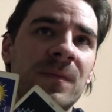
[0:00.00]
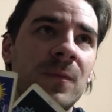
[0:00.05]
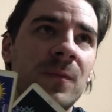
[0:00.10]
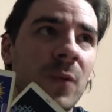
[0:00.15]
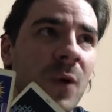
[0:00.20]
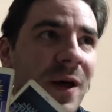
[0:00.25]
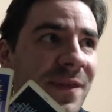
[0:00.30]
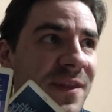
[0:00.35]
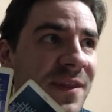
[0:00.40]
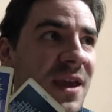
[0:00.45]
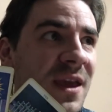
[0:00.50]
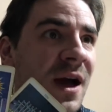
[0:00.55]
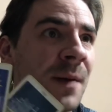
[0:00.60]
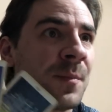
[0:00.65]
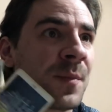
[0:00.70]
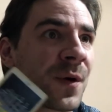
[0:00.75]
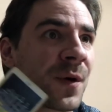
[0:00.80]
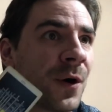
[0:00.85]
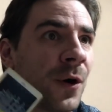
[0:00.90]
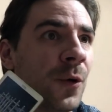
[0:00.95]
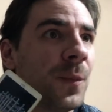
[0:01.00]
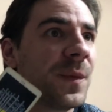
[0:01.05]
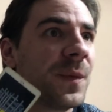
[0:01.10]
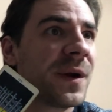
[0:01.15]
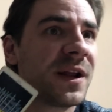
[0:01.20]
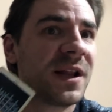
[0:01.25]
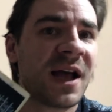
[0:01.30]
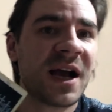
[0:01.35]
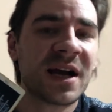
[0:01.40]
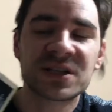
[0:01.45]
what the
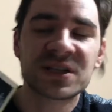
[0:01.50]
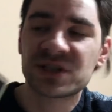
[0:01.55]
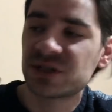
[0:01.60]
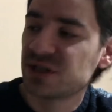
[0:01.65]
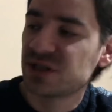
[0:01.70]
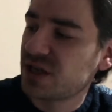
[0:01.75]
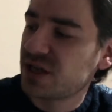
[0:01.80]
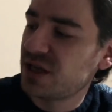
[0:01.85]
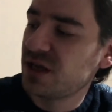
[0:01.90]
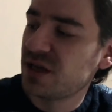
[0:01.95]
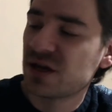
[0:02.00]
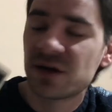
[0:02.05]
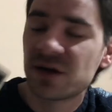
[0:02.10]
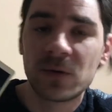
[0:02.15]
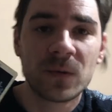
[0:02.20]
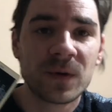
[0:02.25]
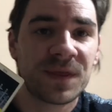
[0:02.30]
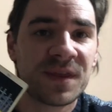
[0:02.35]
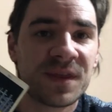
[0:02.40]
appropriate action here with